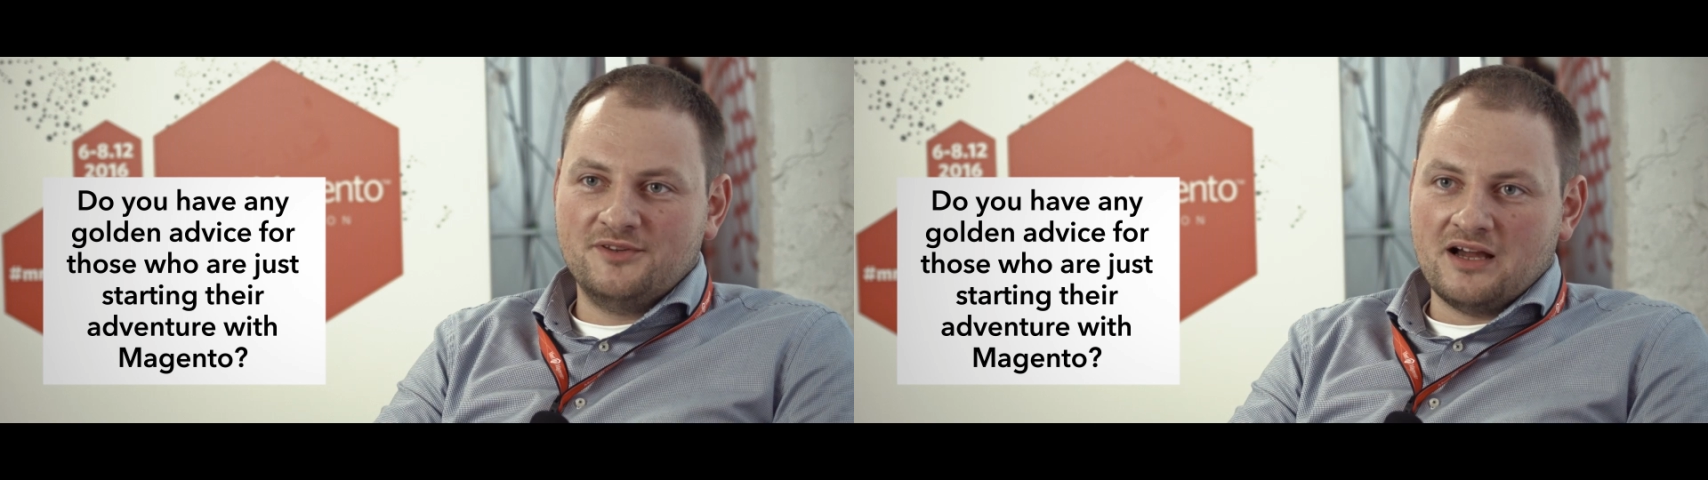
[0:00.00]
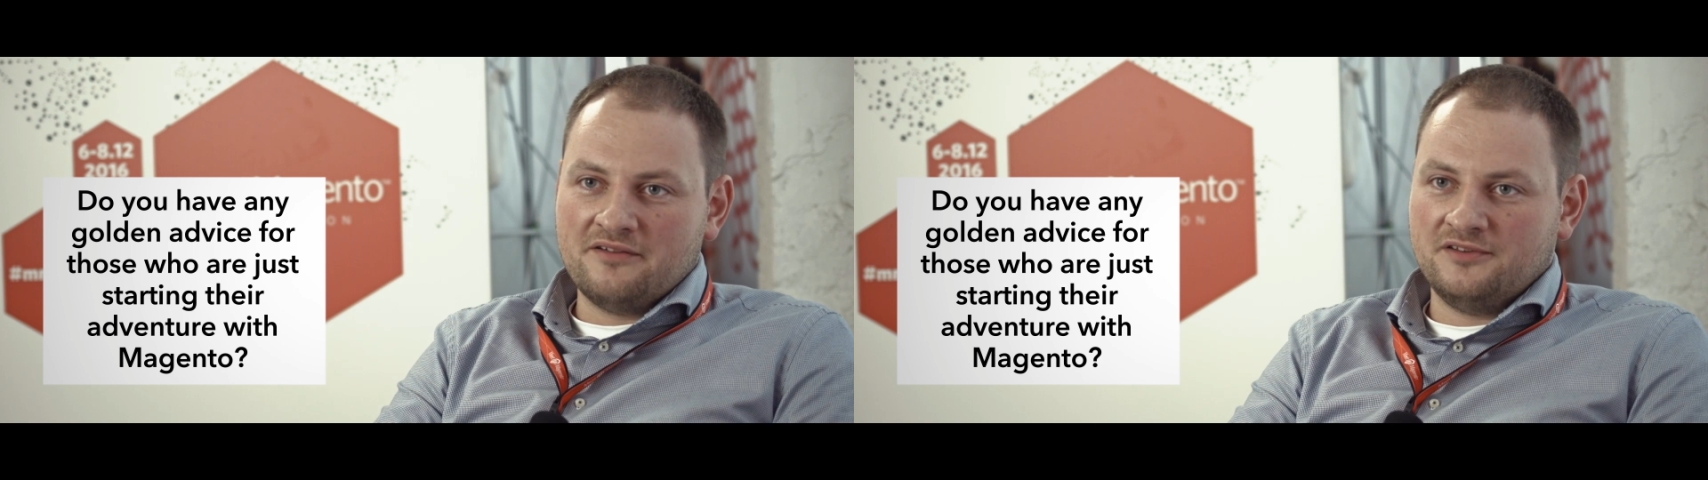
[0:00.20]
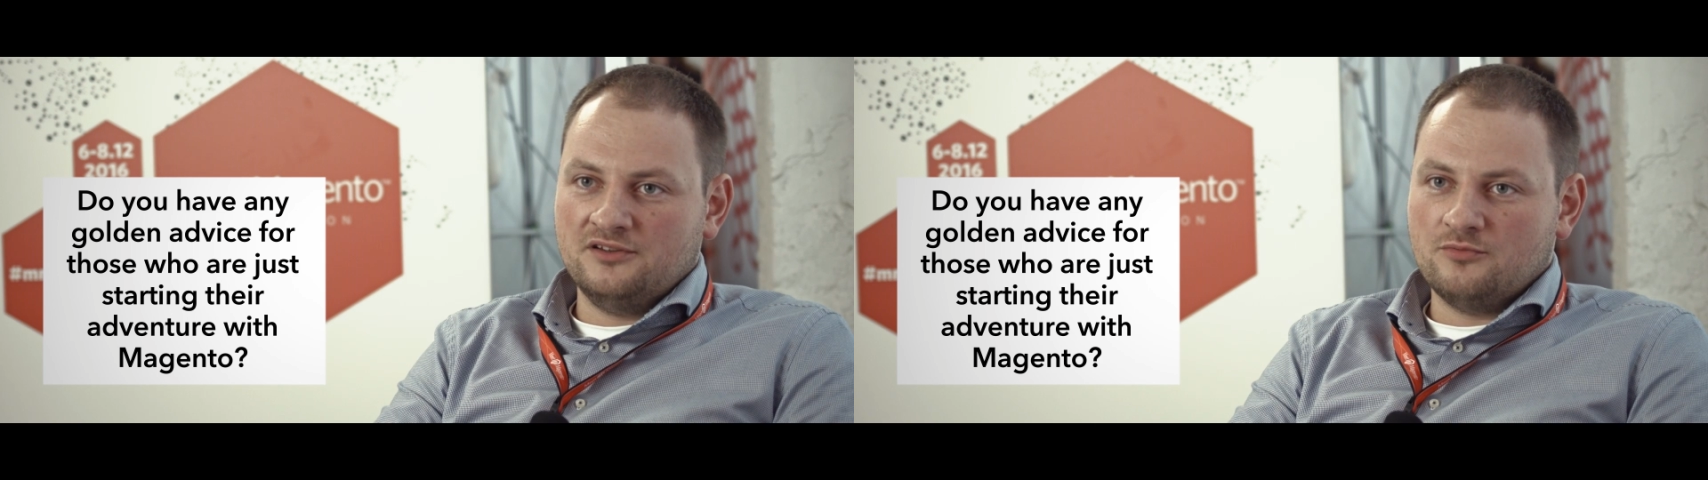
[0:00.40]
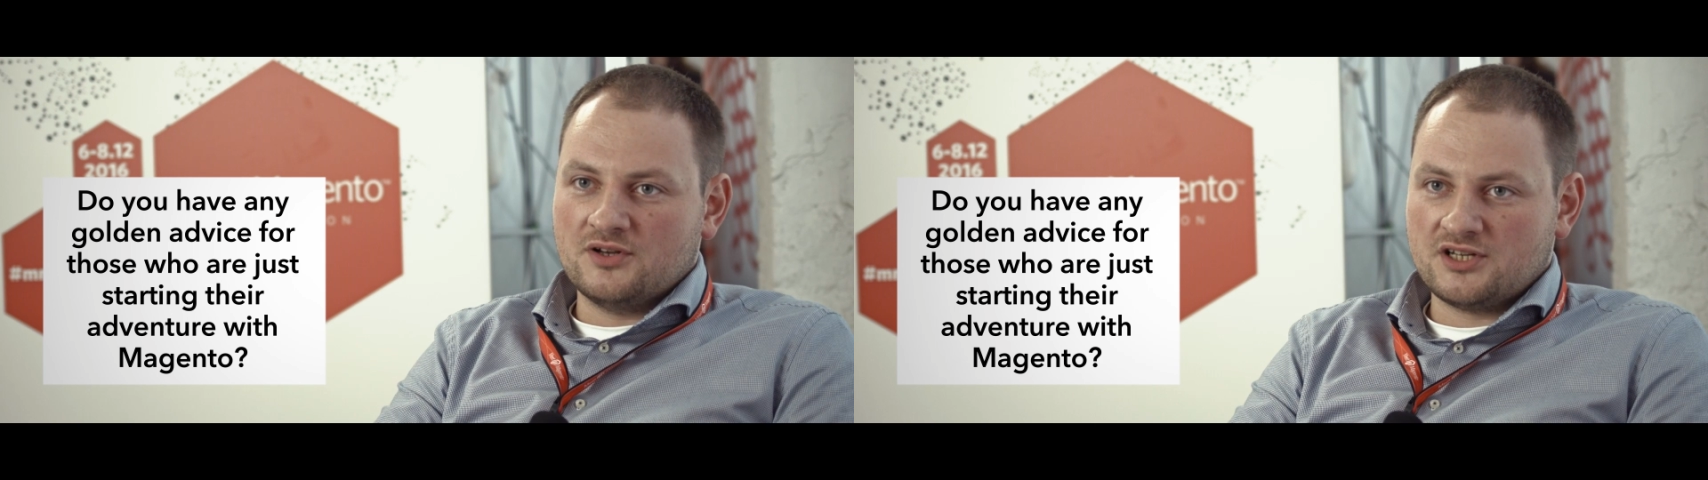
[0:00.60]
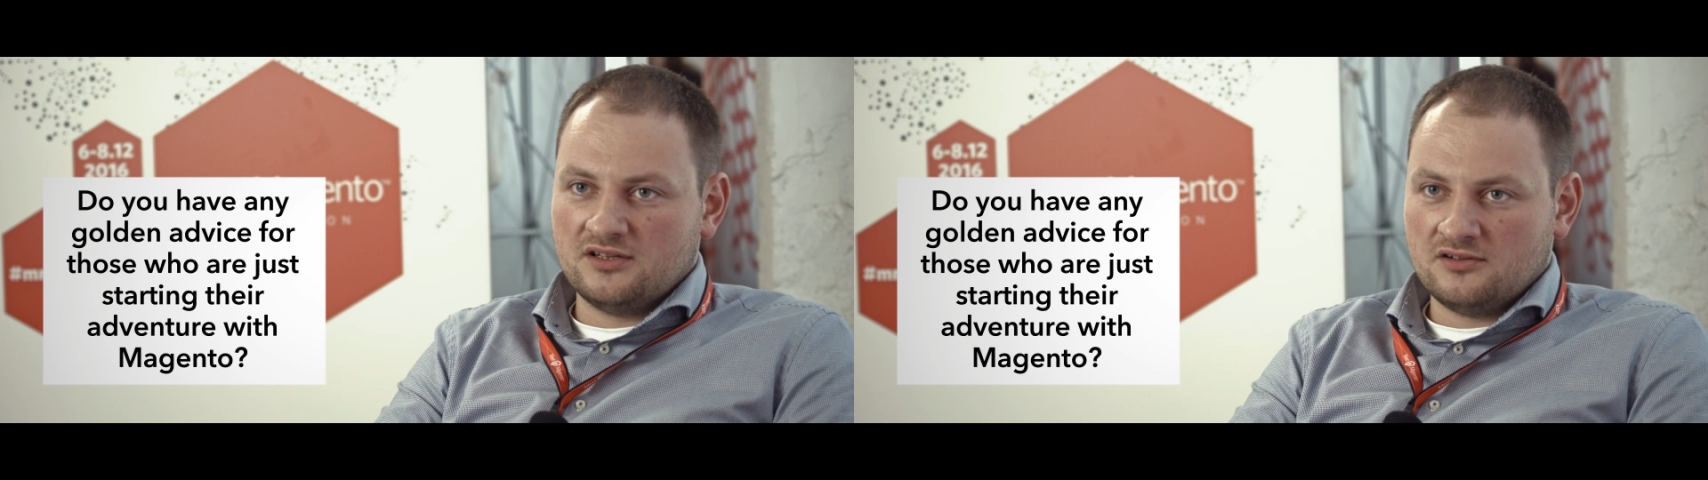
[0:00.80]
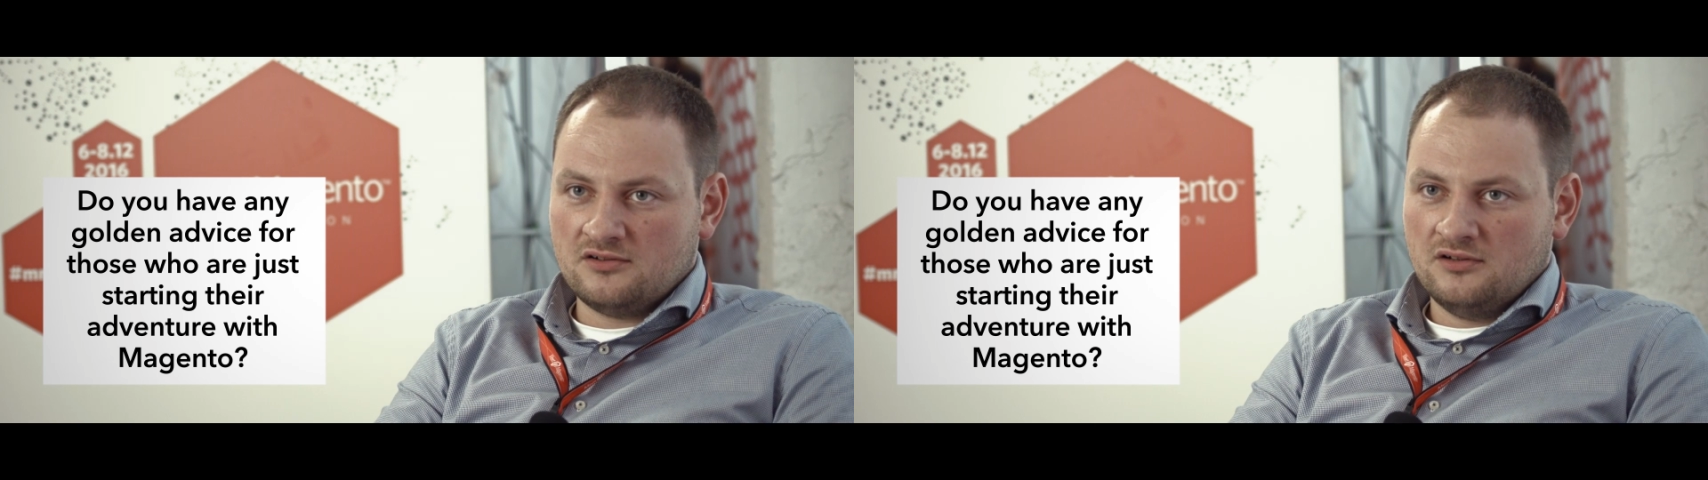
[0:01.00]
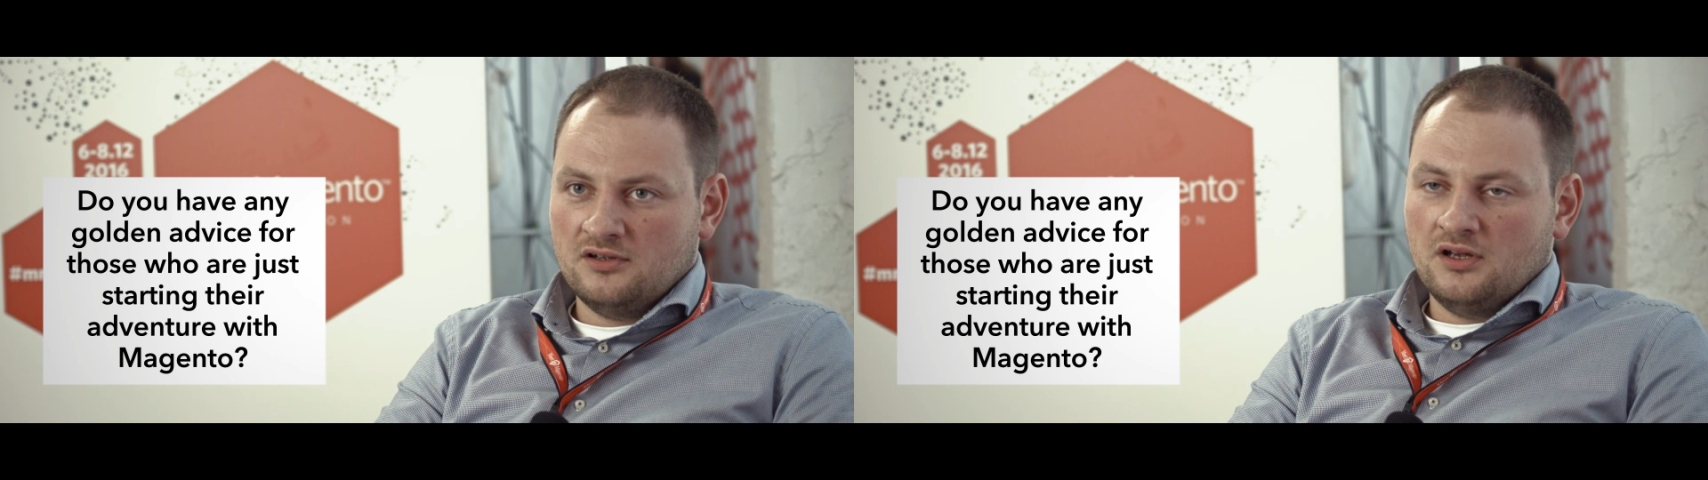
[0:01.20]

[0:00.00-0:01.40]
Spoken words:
dive into Magento.